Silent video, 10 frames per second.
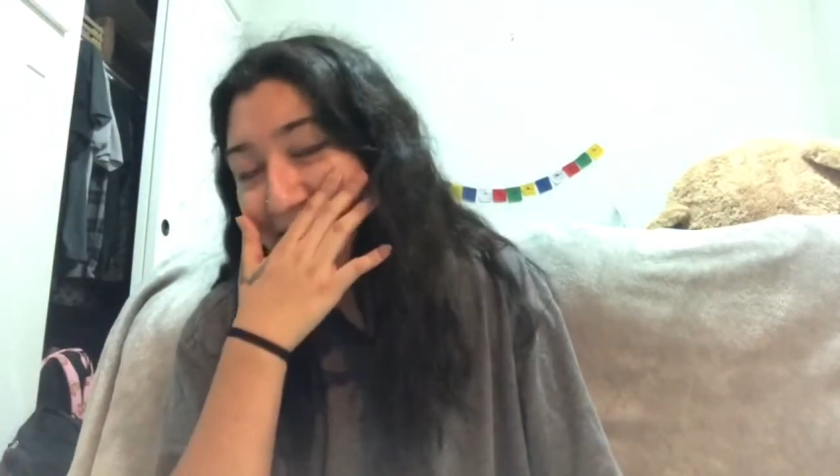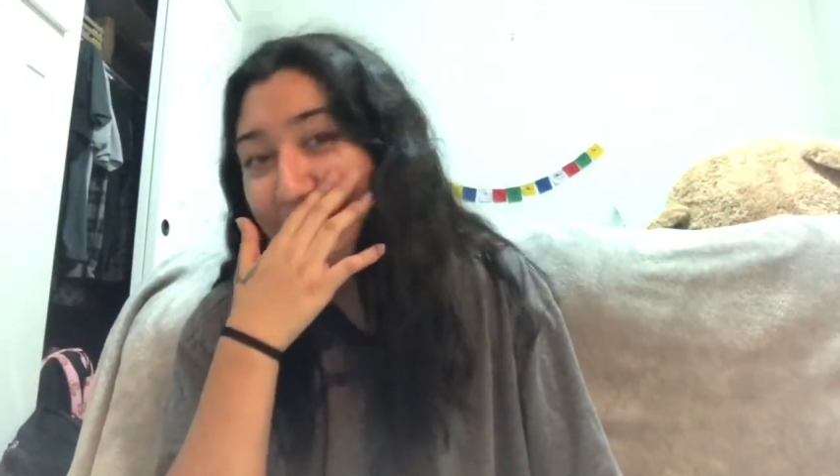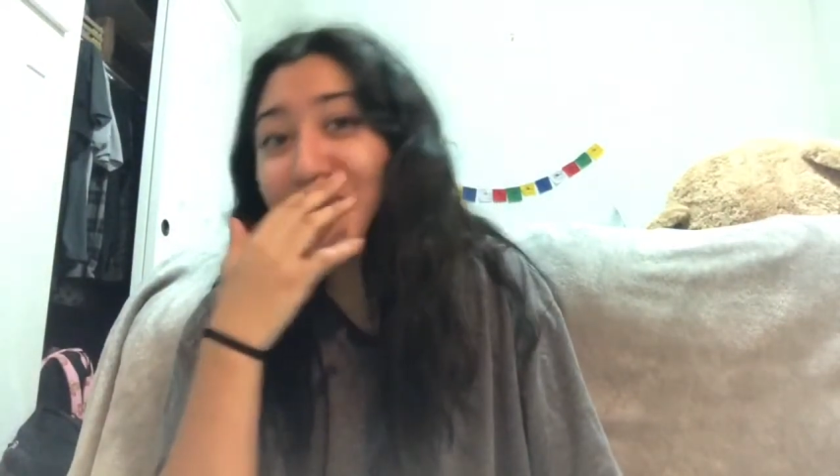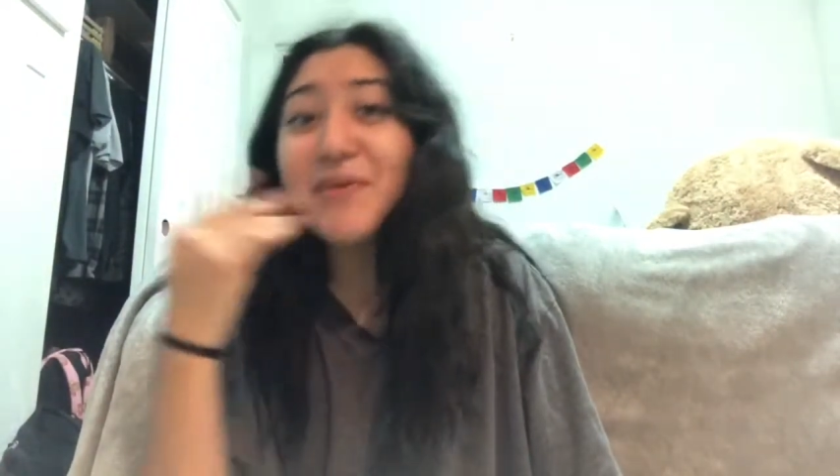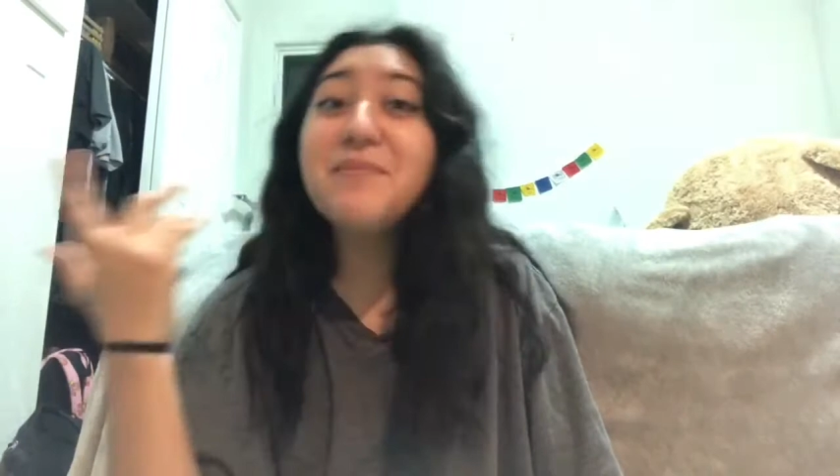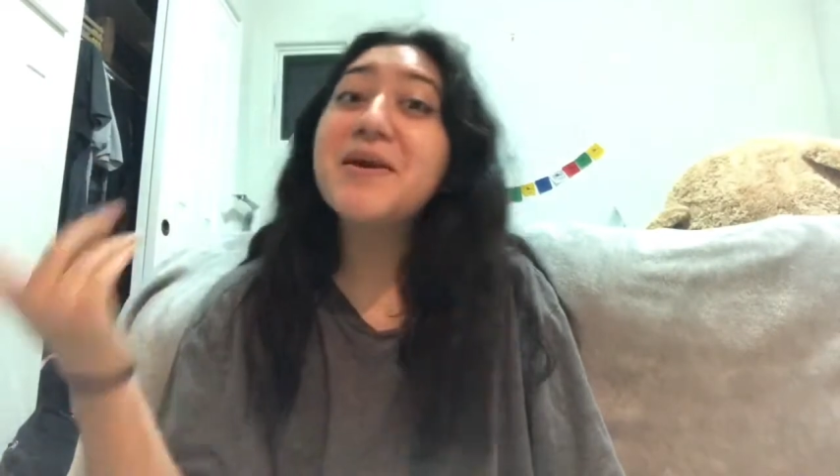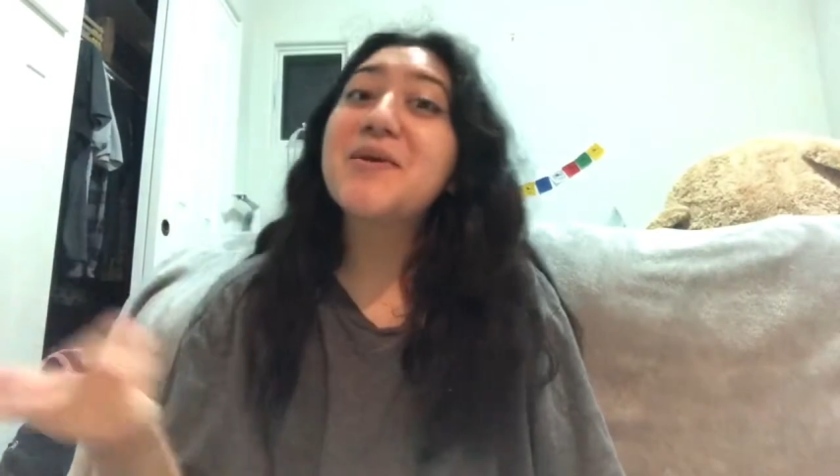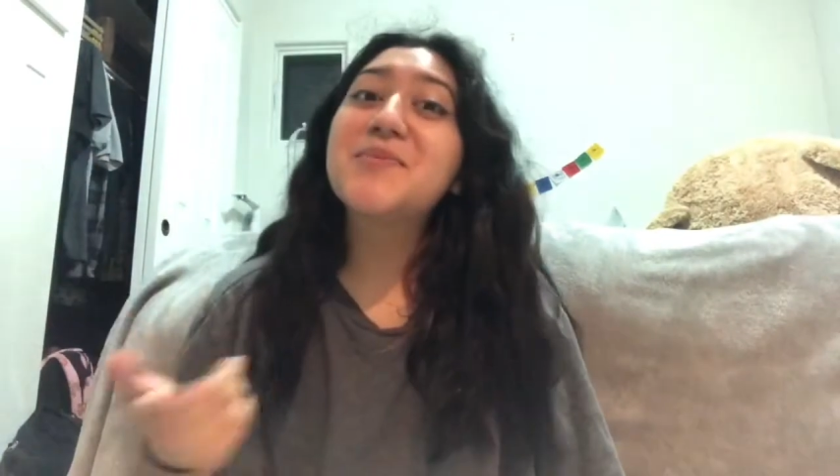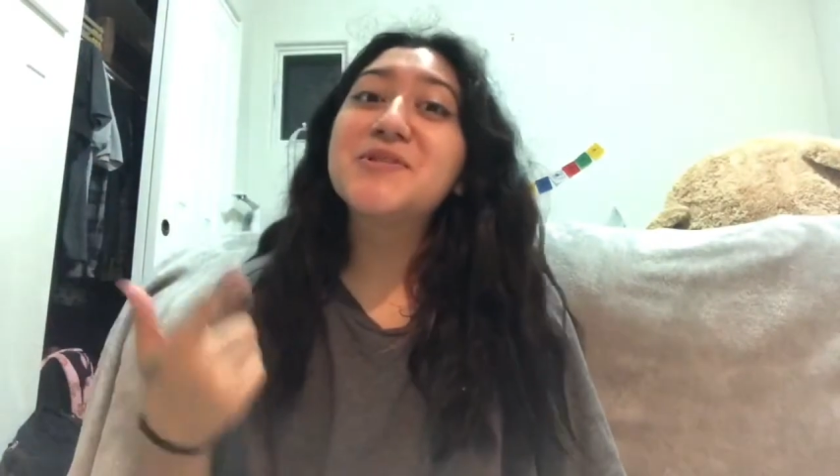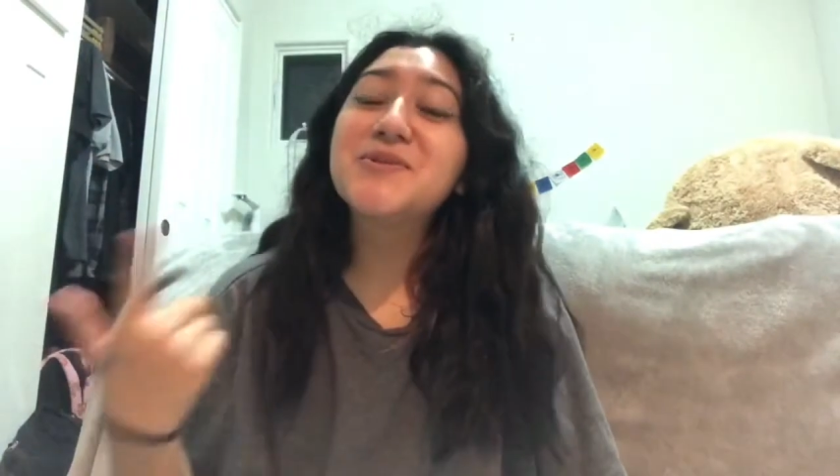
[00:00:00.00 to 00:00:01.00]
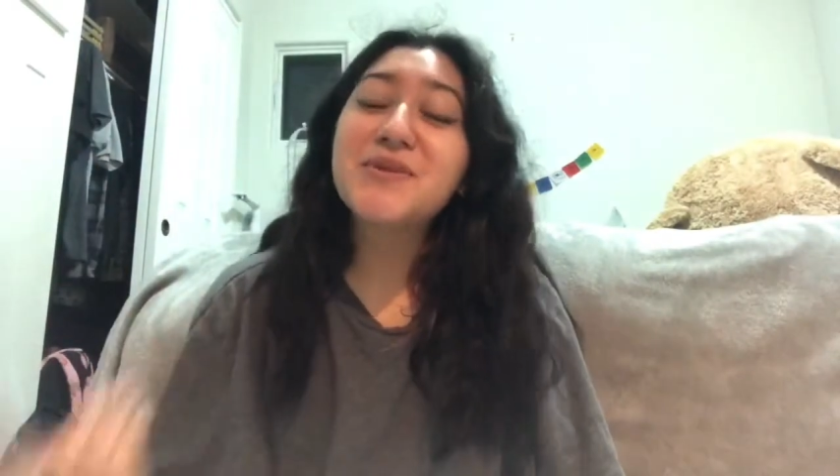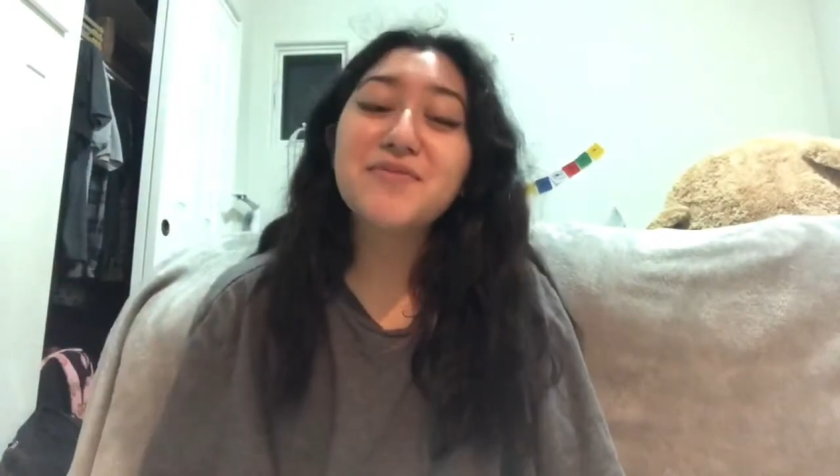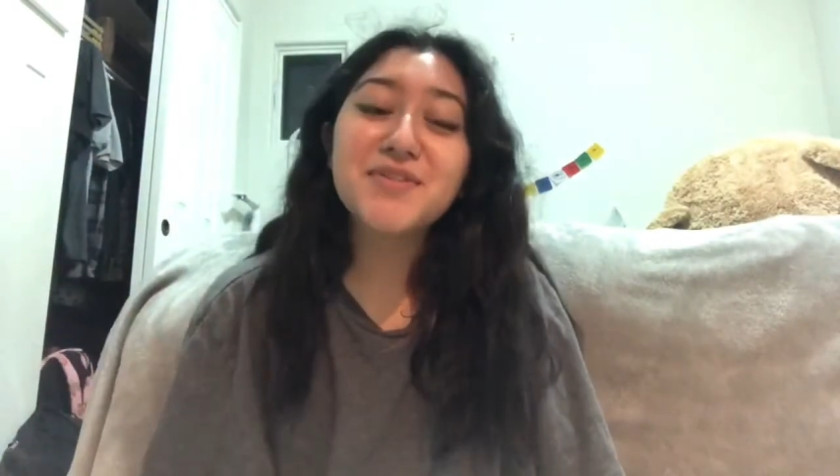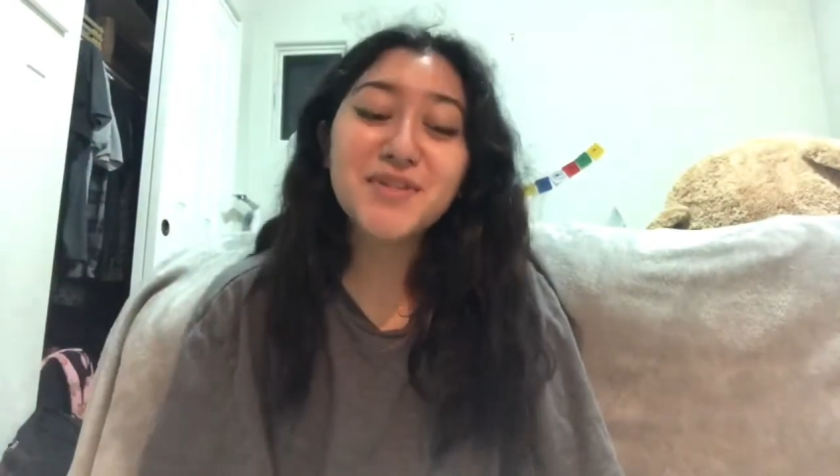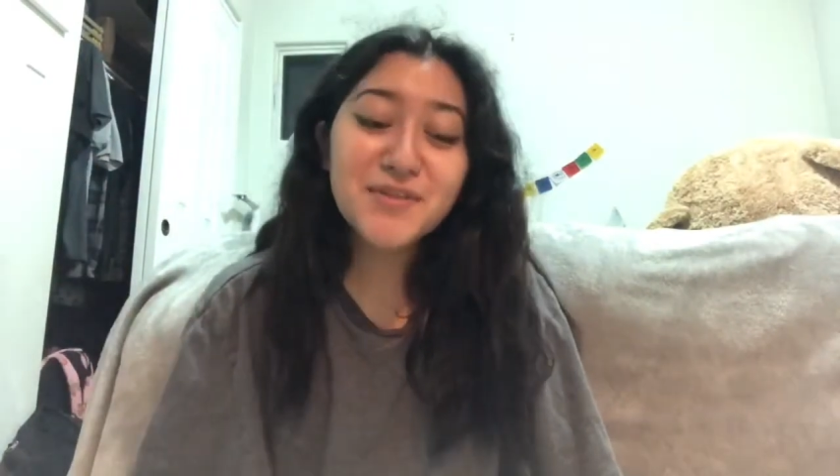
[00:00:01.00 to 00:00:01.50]
we met up with two of
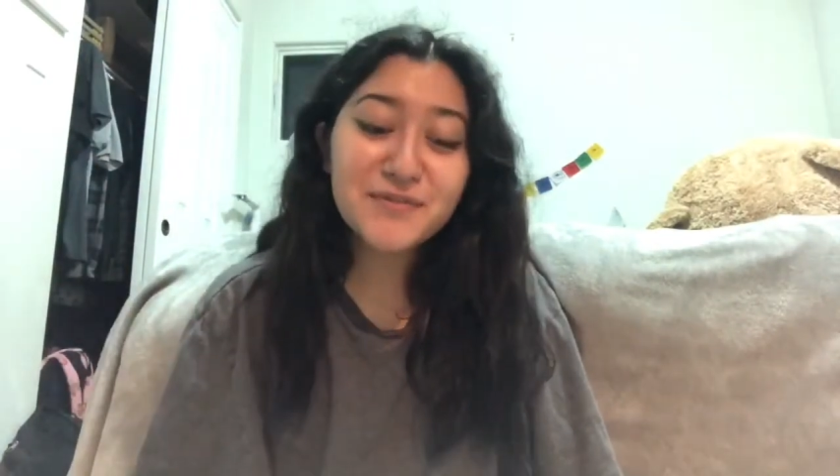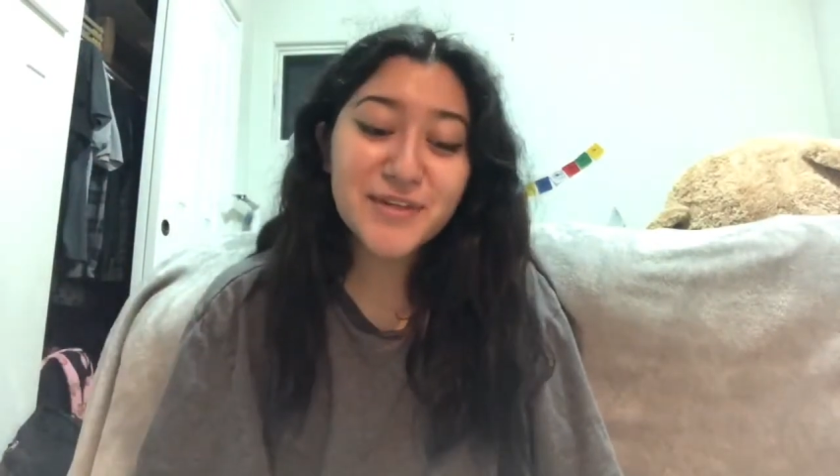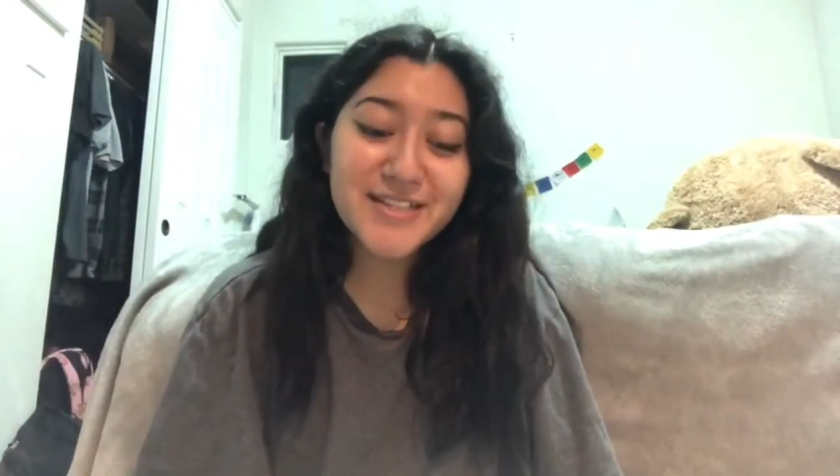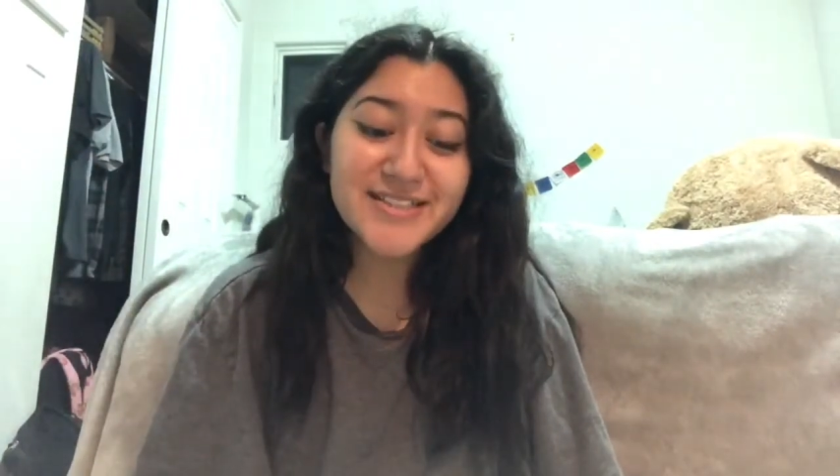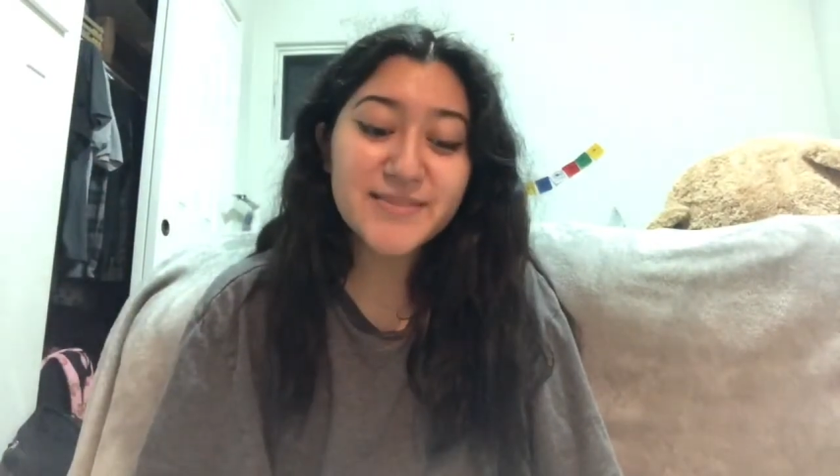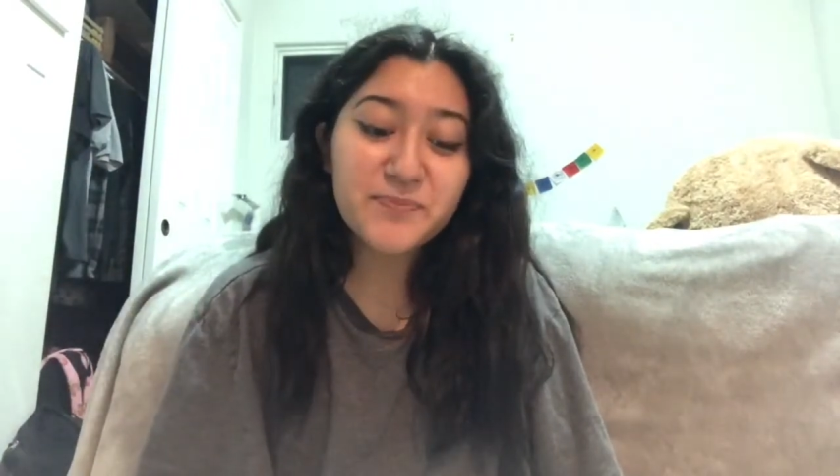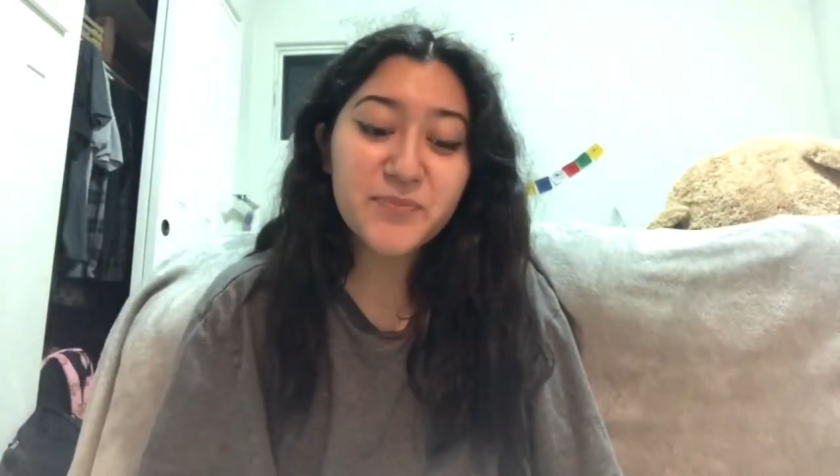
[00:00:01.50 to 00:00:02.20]
his other friends